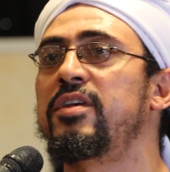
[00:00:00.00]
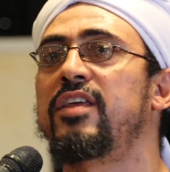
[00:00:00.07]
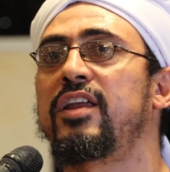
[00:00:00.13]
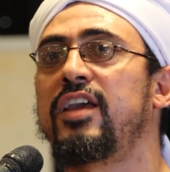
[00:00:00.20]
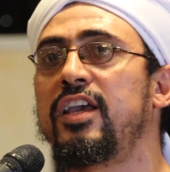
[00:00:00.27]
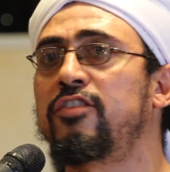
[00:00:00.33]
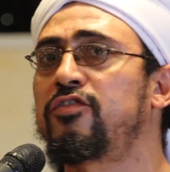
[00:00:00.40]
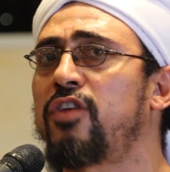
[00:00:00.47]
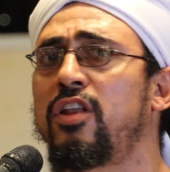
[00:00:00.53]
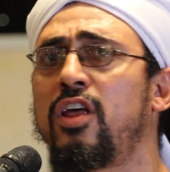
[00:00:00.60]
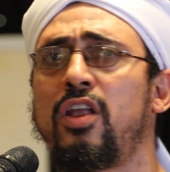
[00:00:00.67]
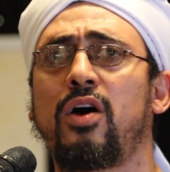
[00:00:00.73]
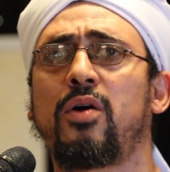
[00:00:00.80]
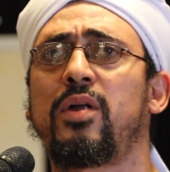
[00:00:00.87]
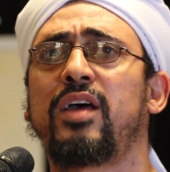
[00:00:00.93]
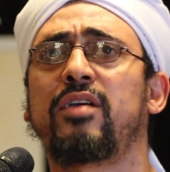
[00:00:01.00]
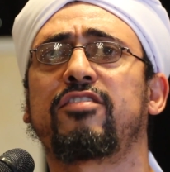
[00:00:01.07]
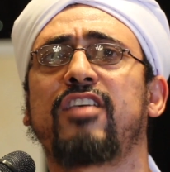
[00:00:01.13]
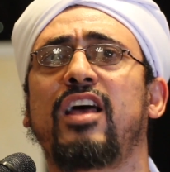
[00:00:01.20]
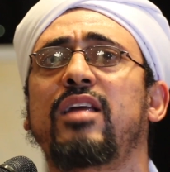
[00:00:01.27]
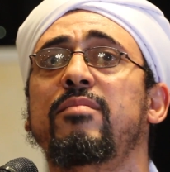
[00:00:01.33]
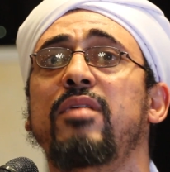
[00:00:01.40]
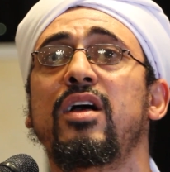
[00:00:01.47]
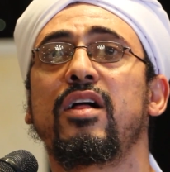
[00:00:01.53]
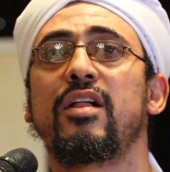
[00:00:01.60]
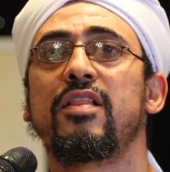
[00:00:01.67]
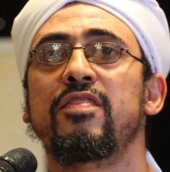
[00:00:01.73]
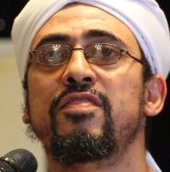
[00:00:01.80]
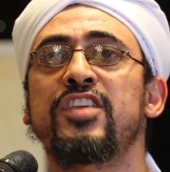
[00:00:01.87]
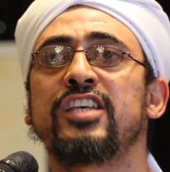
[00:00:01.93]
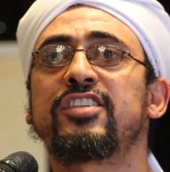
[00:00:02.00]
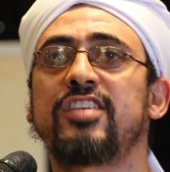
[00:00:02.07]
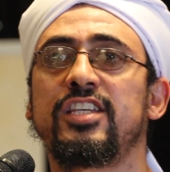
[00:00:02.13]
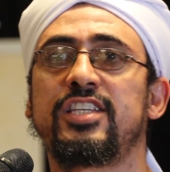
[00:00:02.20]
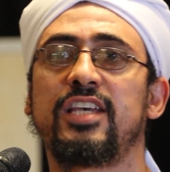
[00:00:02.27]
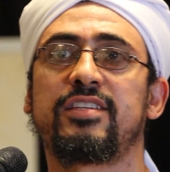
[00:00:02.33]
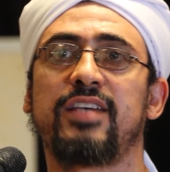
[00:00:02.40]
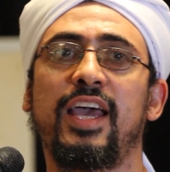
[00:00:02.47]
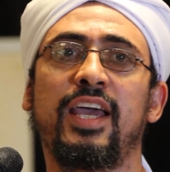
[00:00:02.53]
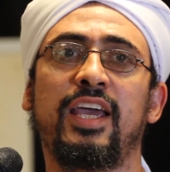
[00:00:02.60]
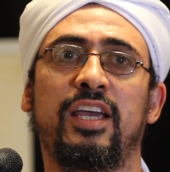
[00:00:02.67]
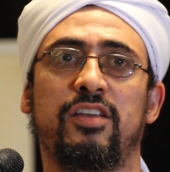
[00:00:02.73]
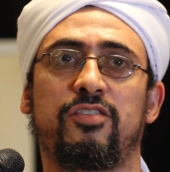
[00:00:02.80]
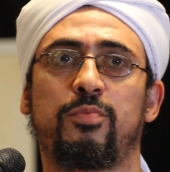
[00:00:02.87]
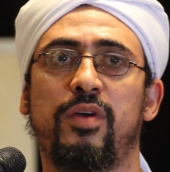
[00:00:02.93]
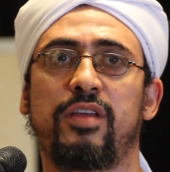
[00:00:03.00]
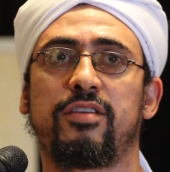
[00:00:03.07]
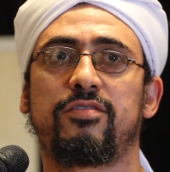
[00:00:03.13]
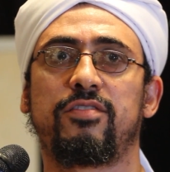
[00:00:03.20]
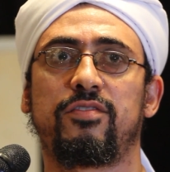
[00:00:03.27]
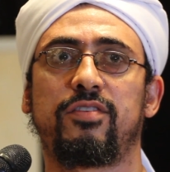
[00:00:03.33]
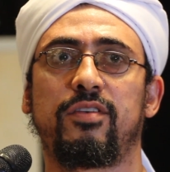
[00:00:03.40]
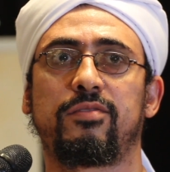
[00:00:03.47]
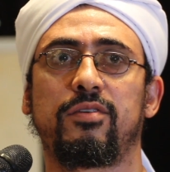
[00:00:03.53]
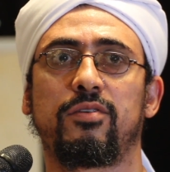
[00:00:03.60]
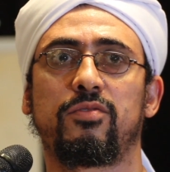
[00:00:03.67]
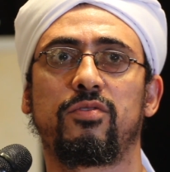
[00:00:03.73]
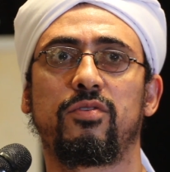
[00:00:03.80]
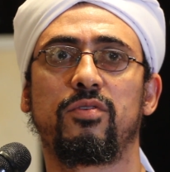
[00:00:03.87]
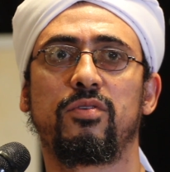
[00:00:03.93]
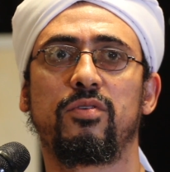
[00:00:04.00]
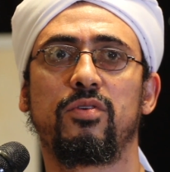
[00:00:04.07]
That he, sallallahu alayhi wa sallam, this is his age, brothers and sisters.